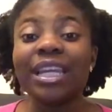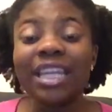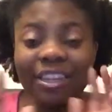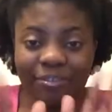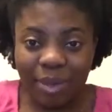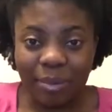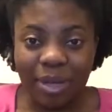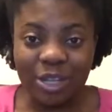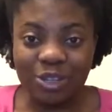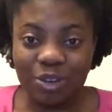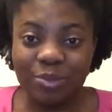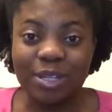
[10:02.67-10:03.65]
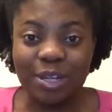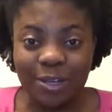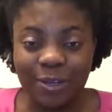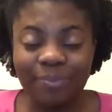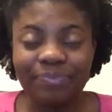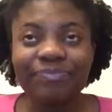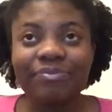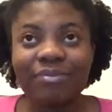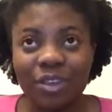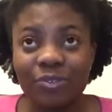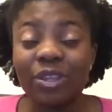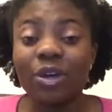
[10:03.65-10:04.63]
leave my manuscript alone
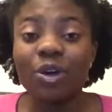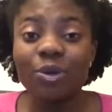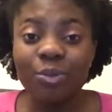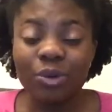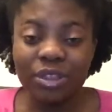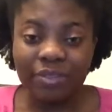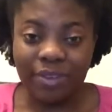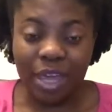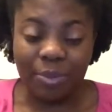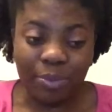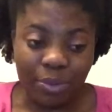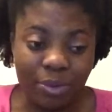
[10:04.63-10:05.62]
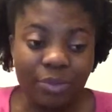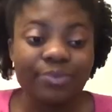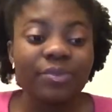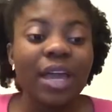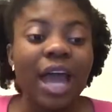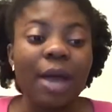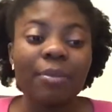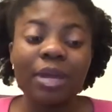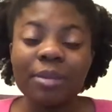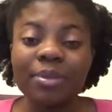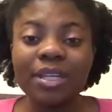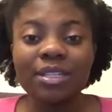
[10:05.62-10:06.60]
for the whole month of April. I'm
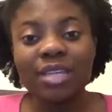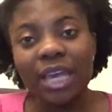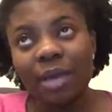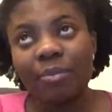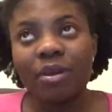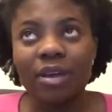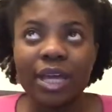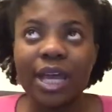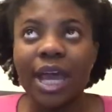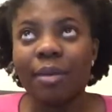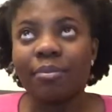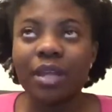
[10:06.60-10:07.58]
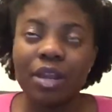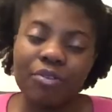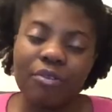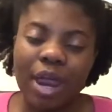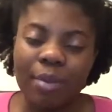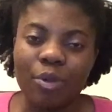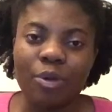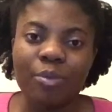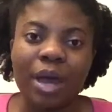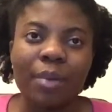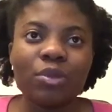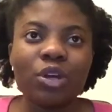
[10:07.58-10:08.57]
going to be taking part in Camp NaNoWriMo,
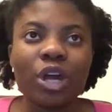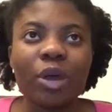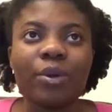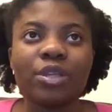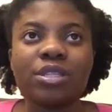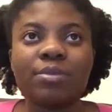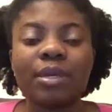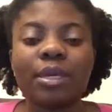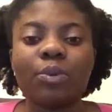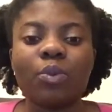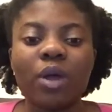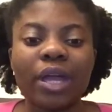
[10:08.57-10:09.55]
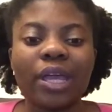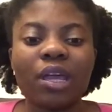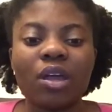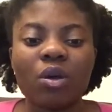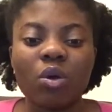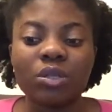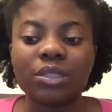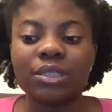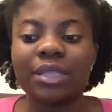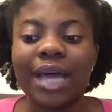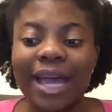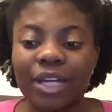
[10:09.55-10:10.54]
but I'm not going to be working
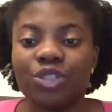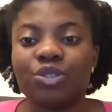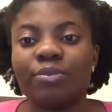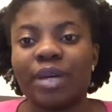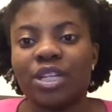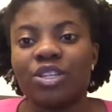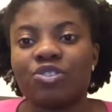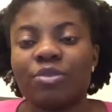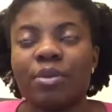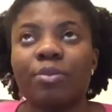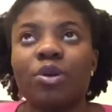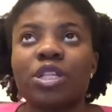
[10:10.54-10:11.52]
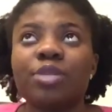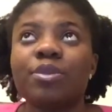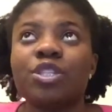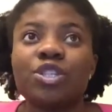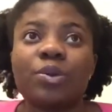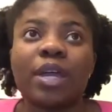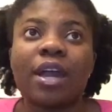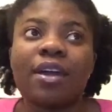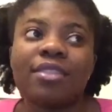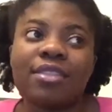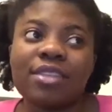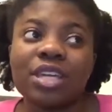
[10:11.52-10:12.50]
on the actual manuscript. I'm going to be doing
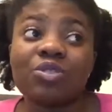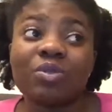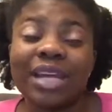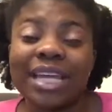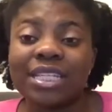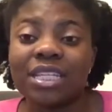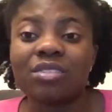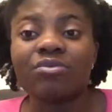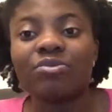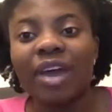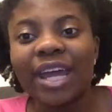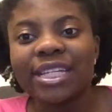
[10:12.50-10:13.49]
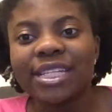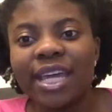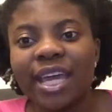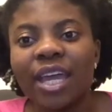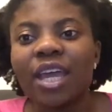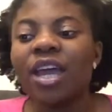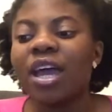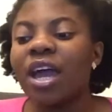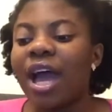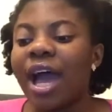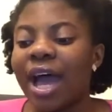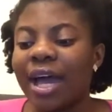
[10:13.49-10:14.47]
other things relating to writing,
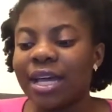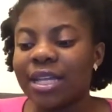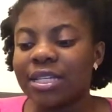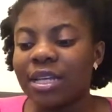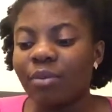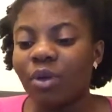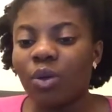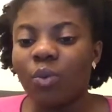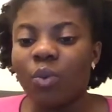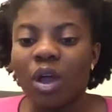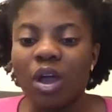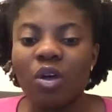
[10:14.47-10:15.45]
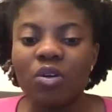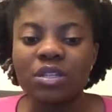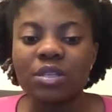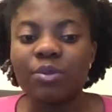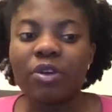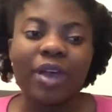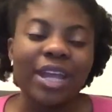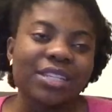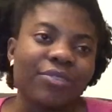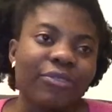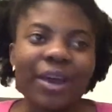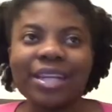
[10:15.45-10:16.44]
and I'm going to work on some
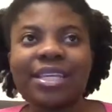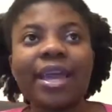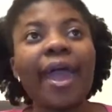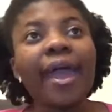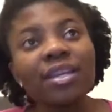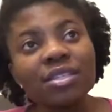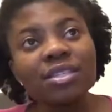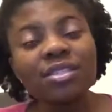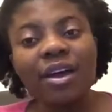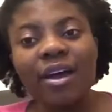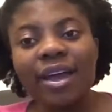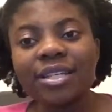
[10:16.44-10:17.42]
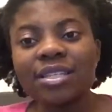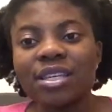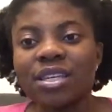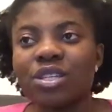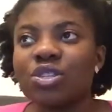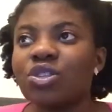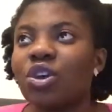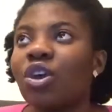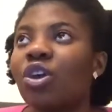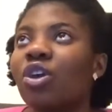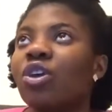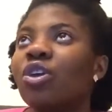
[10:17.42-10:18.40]
creative writing exercises.
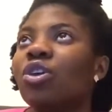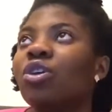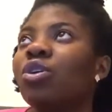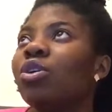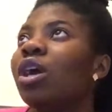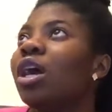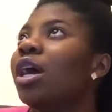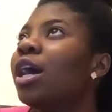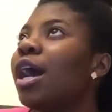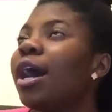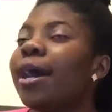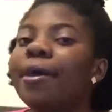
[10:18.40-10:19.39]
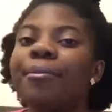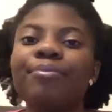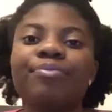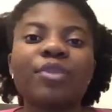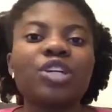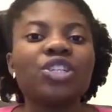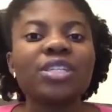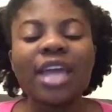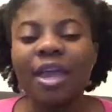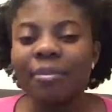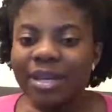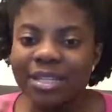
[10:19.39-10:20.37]
So
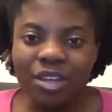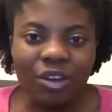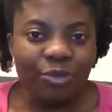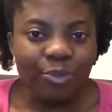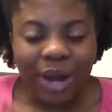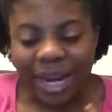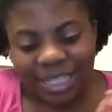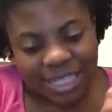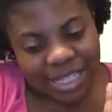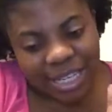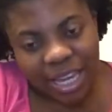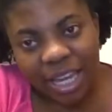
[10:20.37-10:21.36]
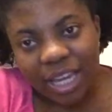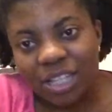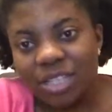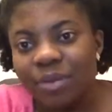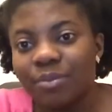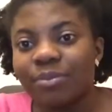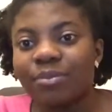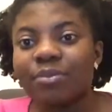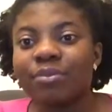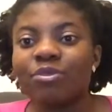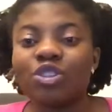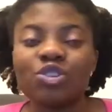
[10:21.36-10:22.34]
just getting myself practicing,
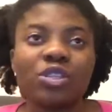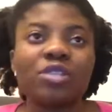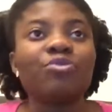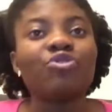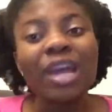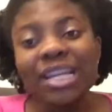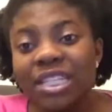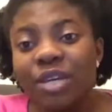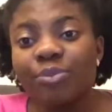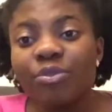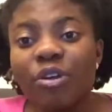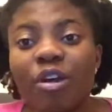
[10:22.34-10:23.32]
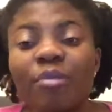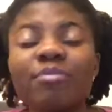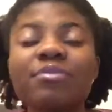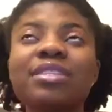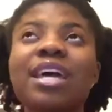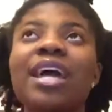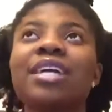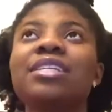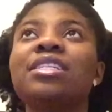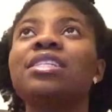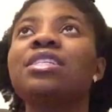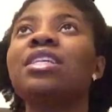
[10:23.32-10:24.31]
doing some writing prompts,
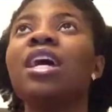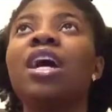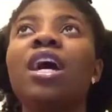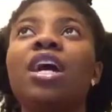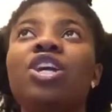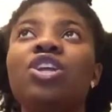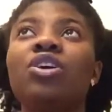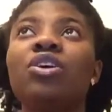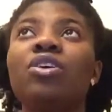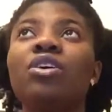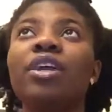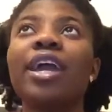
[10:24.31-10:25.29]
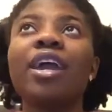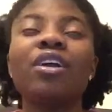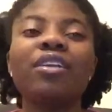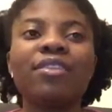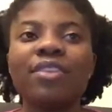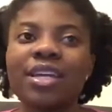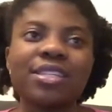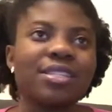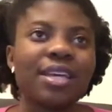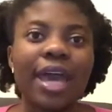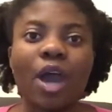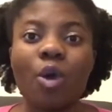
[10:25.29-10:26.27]
and getting other
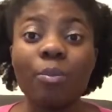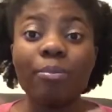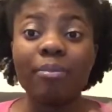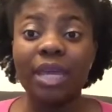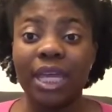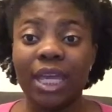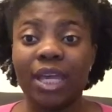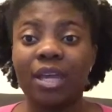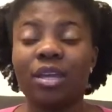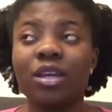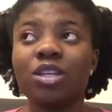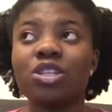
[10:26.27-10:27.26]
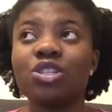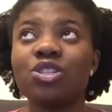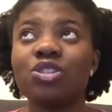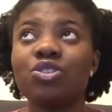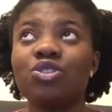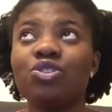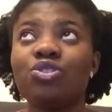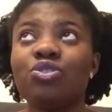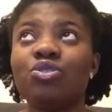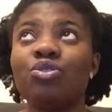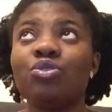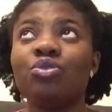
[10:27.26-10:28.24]
things to help me
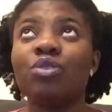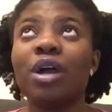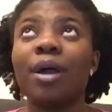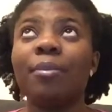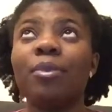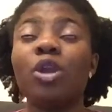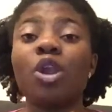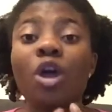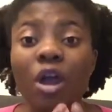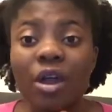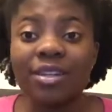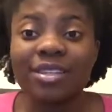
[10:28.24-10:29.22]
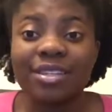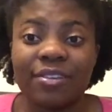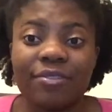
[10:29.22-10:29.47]
to learn